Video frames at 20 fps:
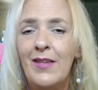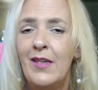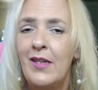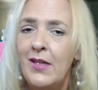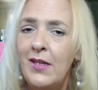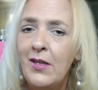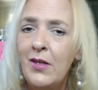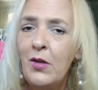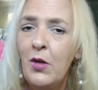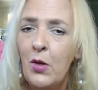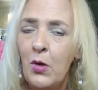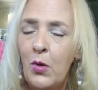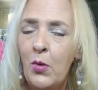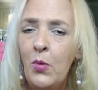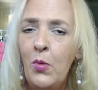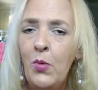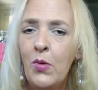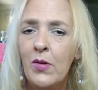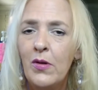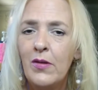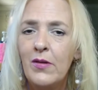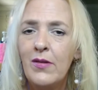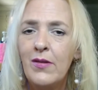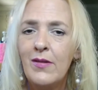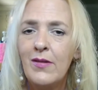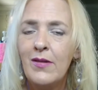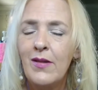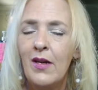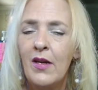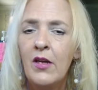in court
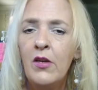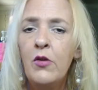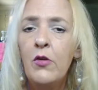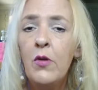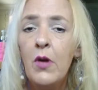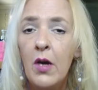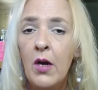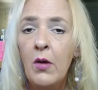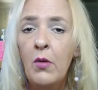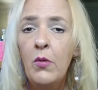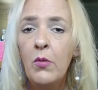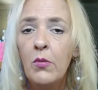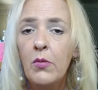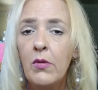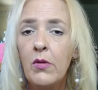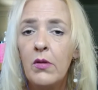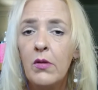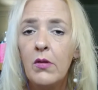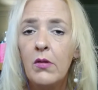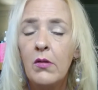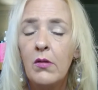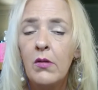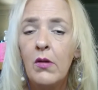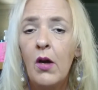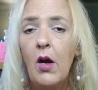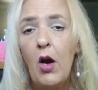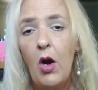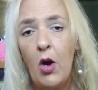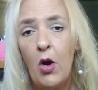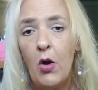under oath,
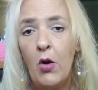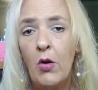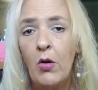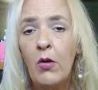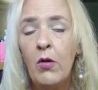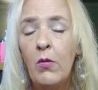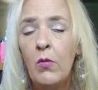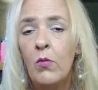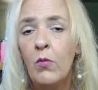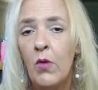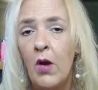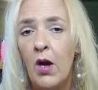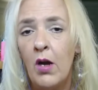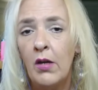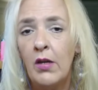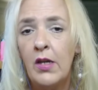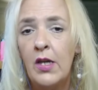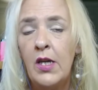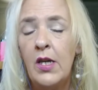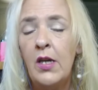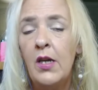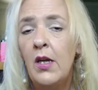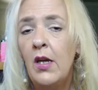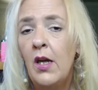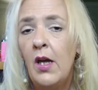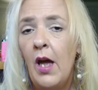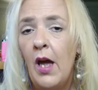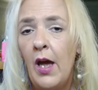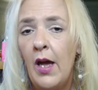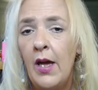her, Rocky,
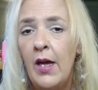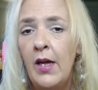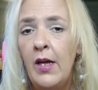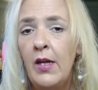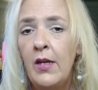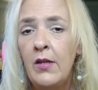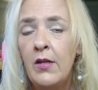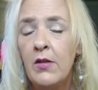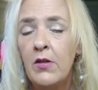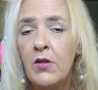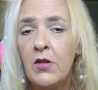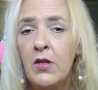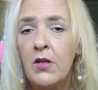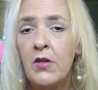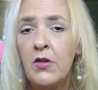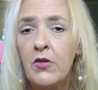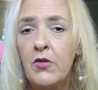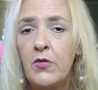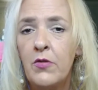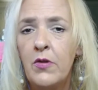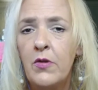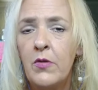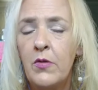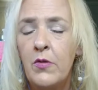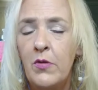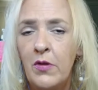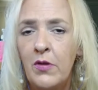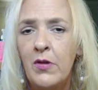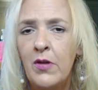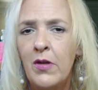and Josh Drew,
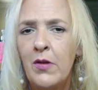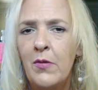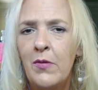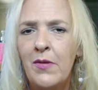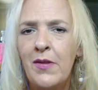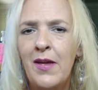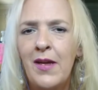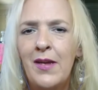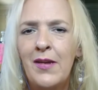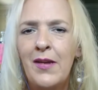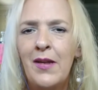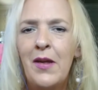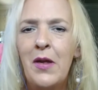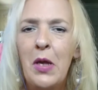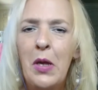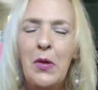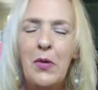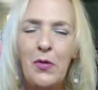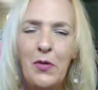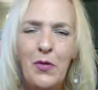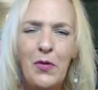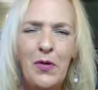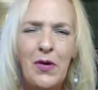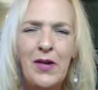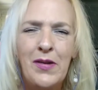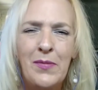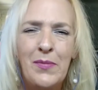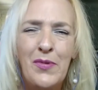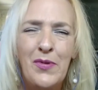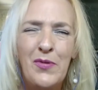you know, that
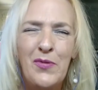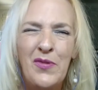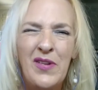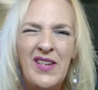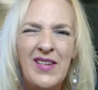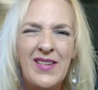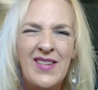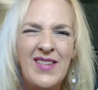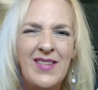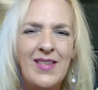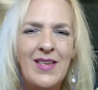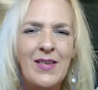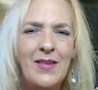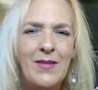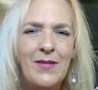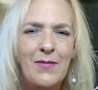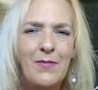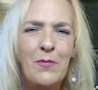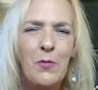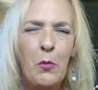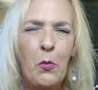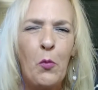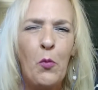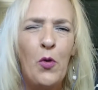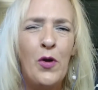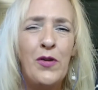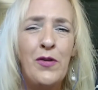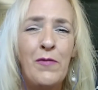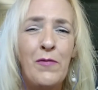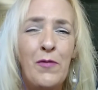credible witness, that
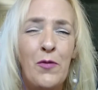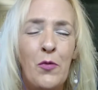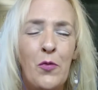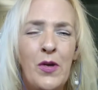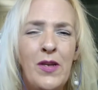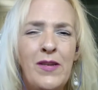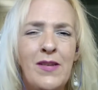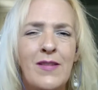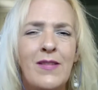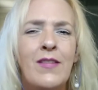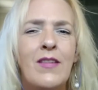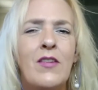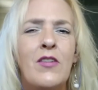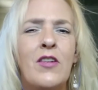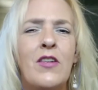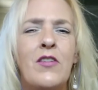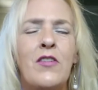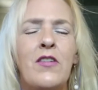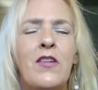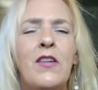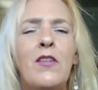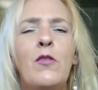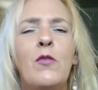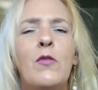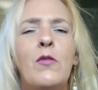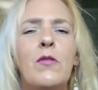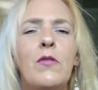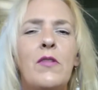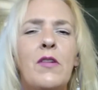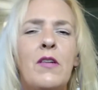wonderful witness that Judge
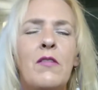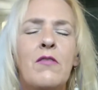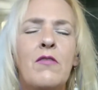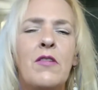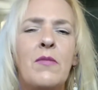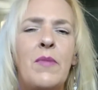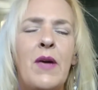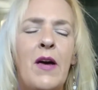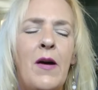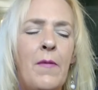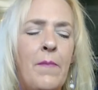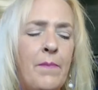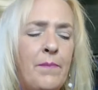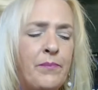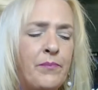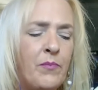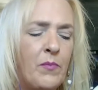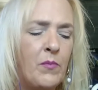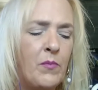Nicol talked about.